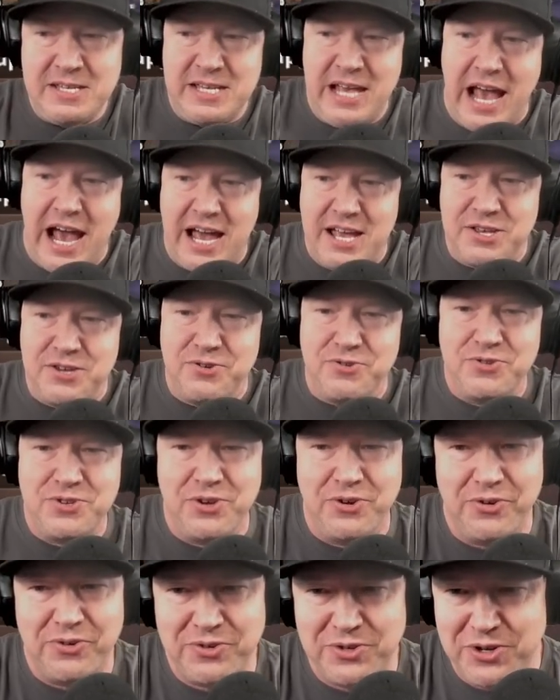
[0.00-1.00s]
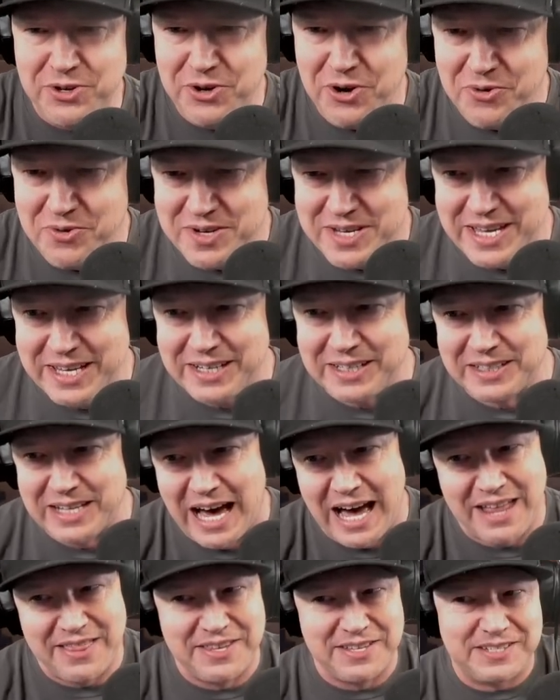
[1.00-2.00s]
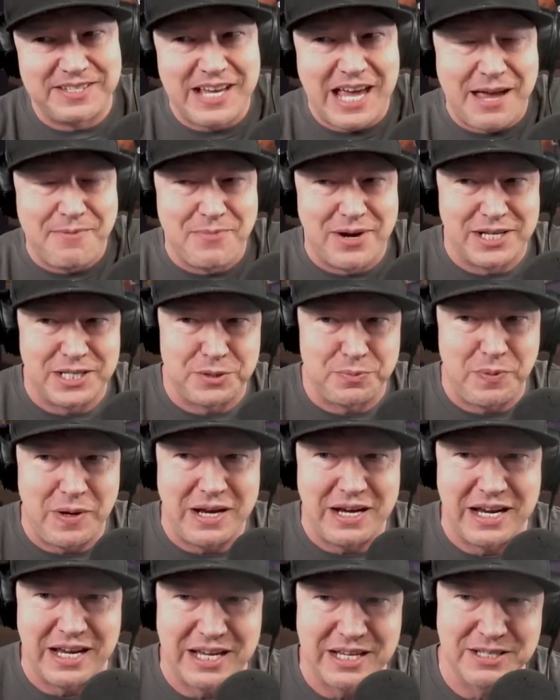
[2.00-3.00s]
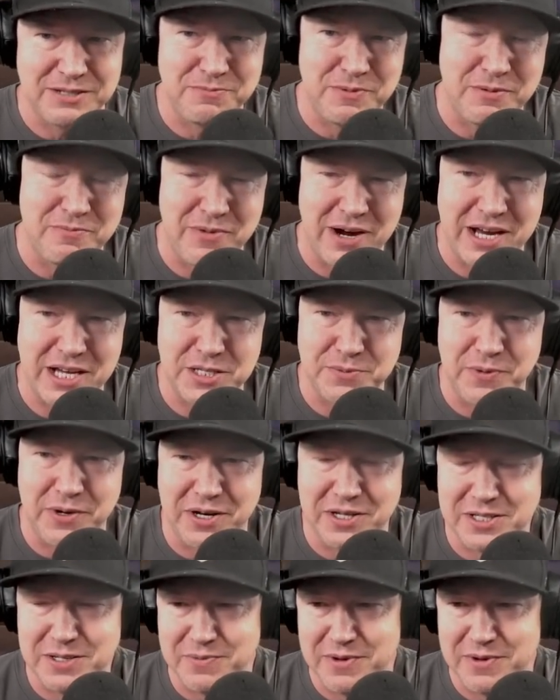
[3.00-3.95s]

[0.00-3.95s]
Yeah, you don't get a lot in this game by spending, has been my experience.